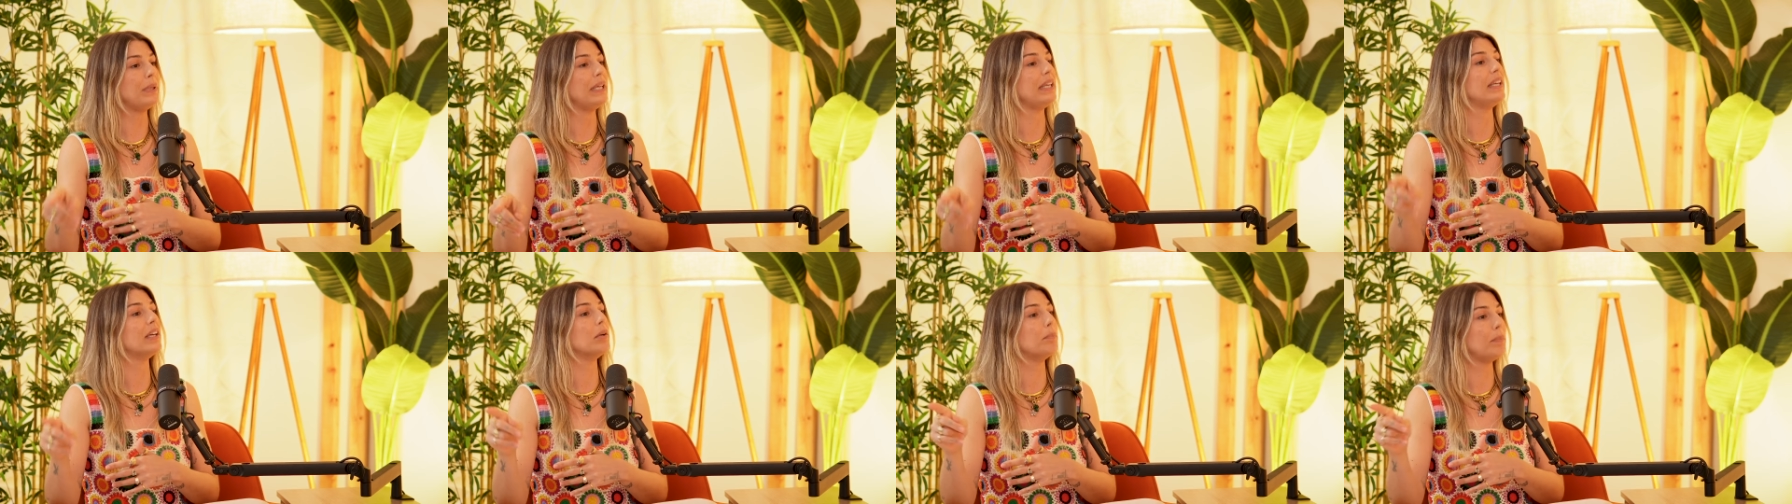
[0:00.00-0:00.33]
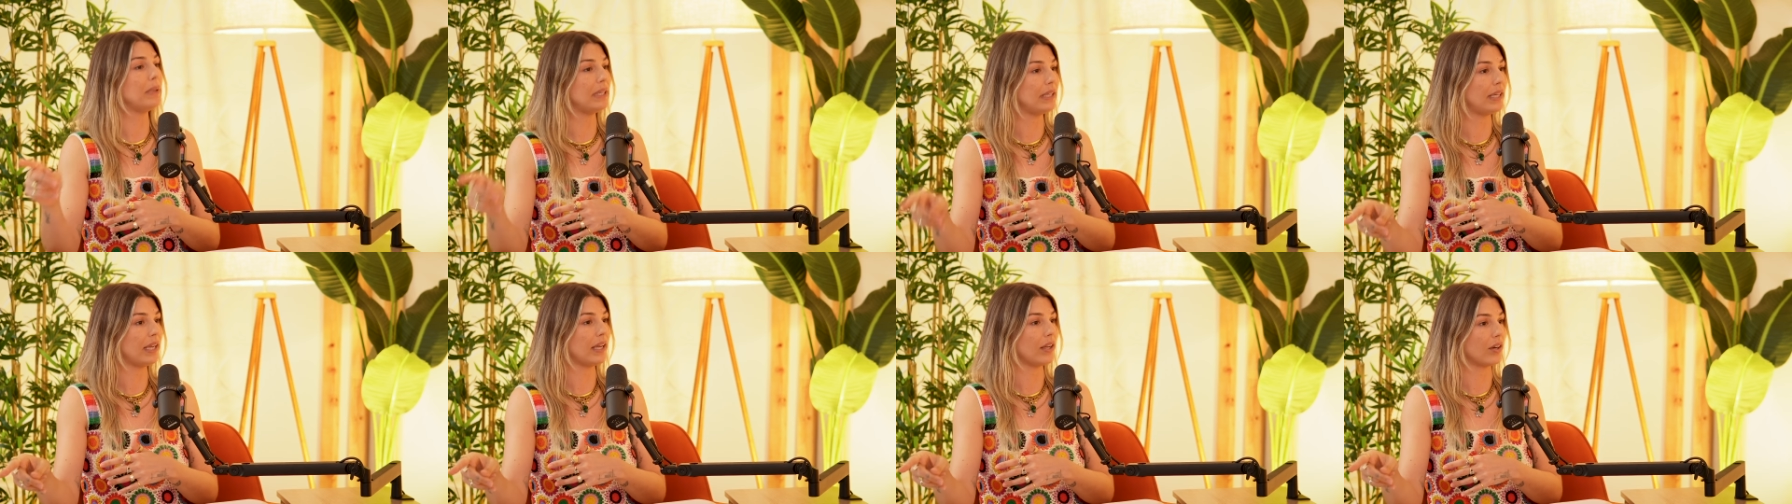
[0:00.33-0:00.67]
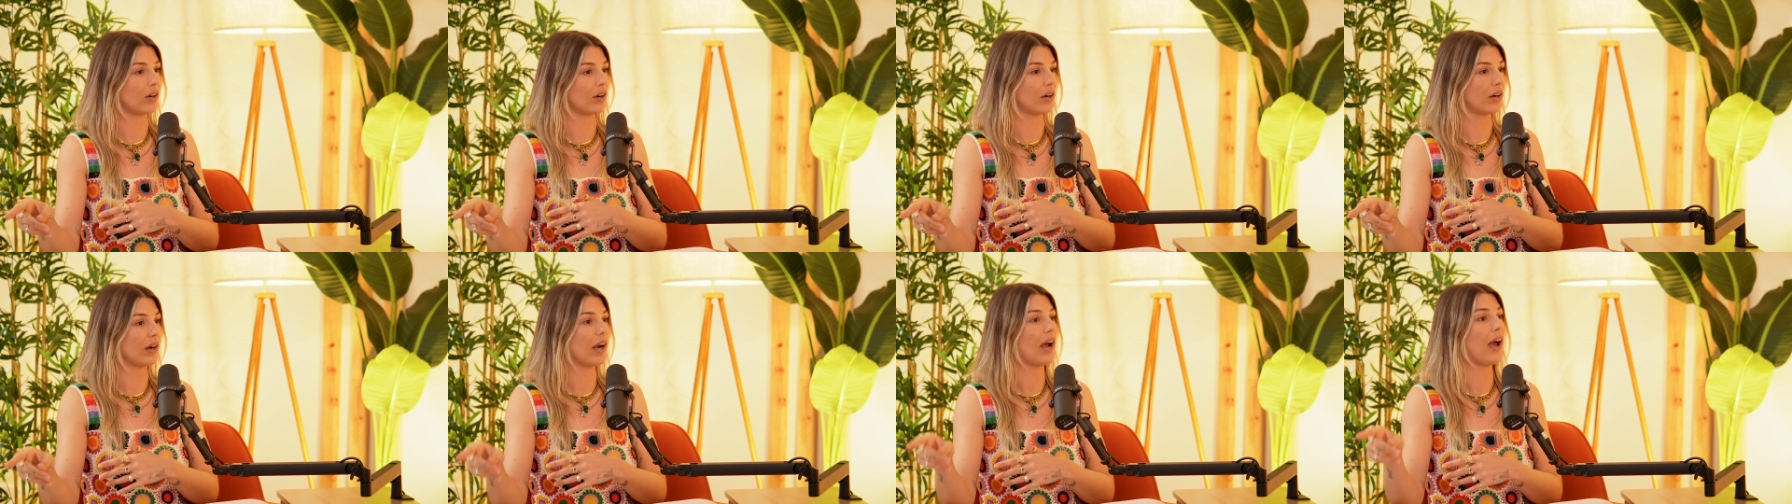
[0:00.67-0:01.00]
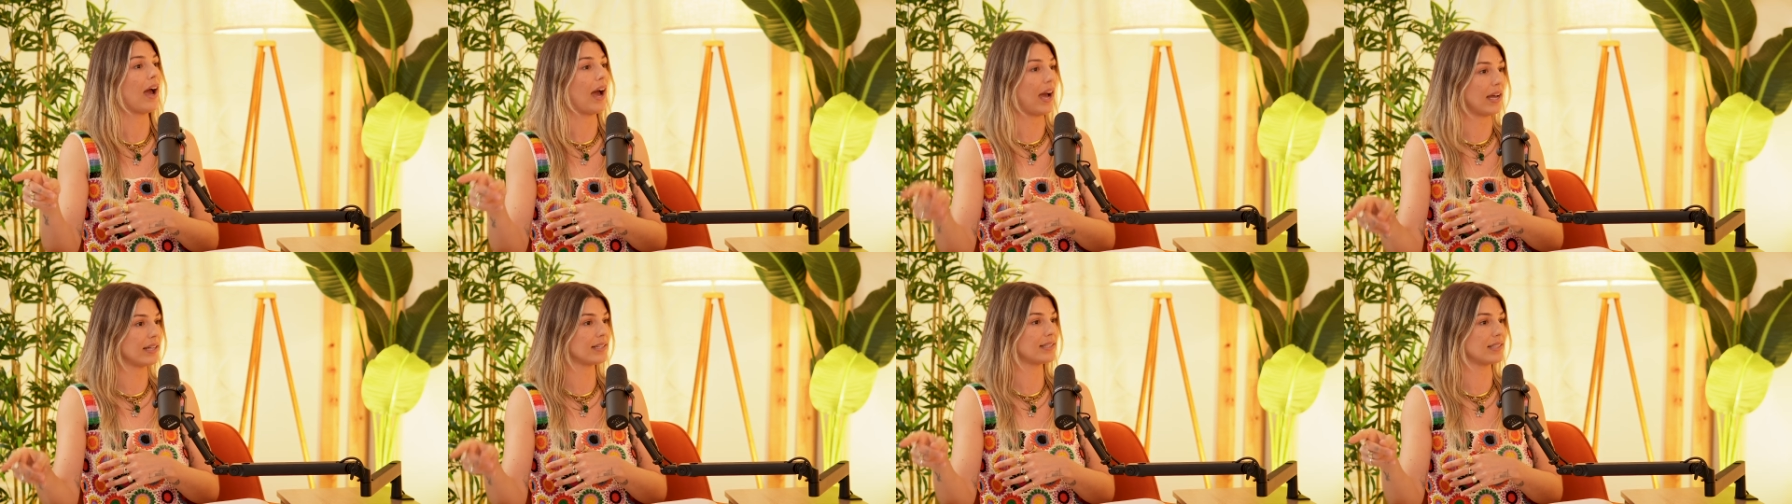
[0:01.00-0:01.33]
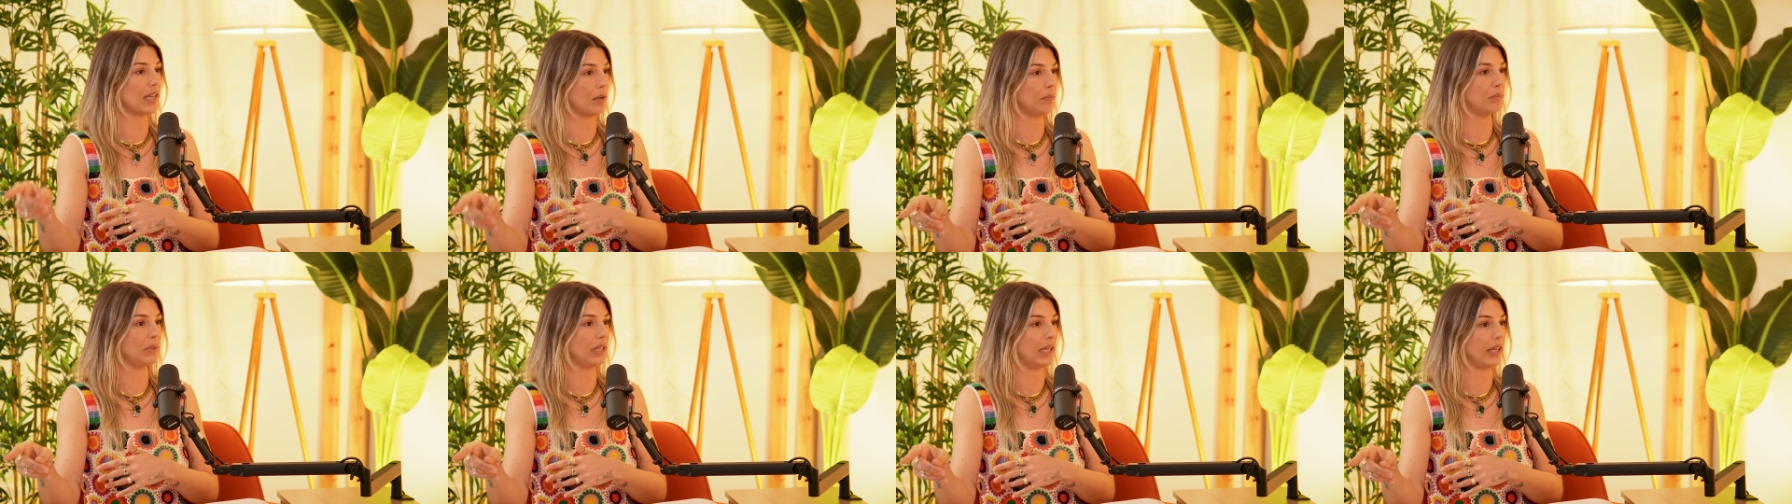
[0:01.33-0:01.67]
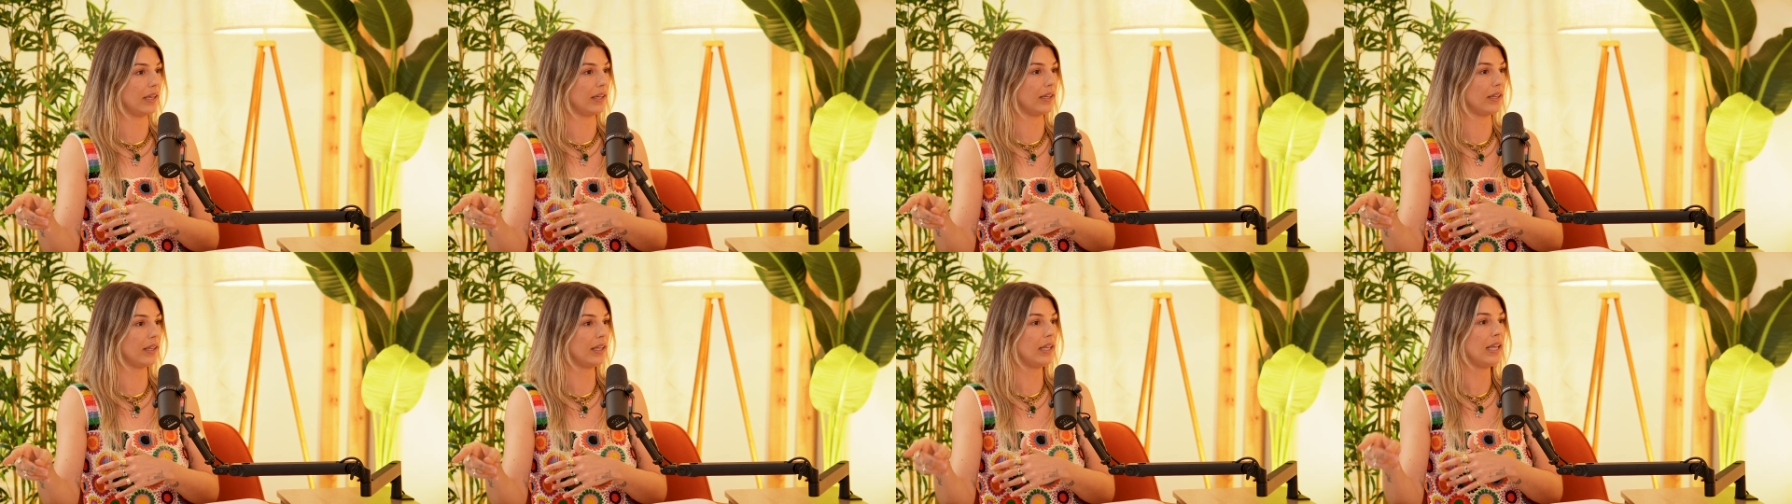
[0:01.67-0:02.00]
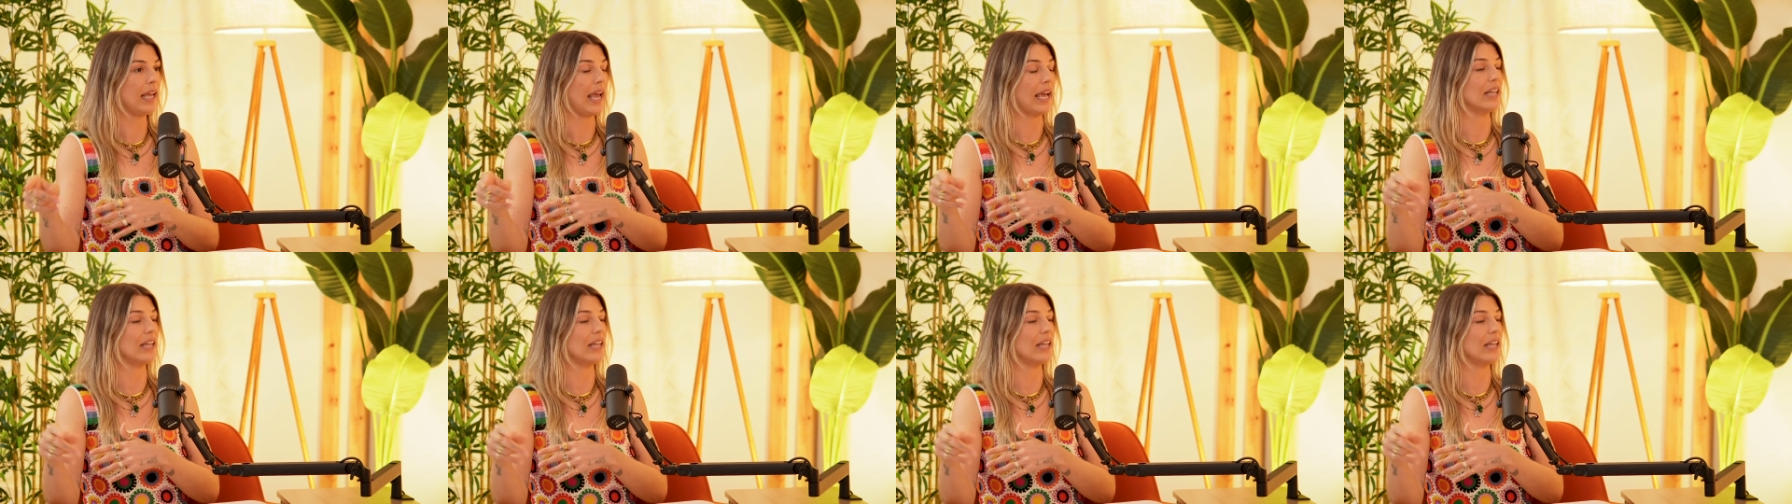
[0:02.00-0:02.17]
be a beginner at something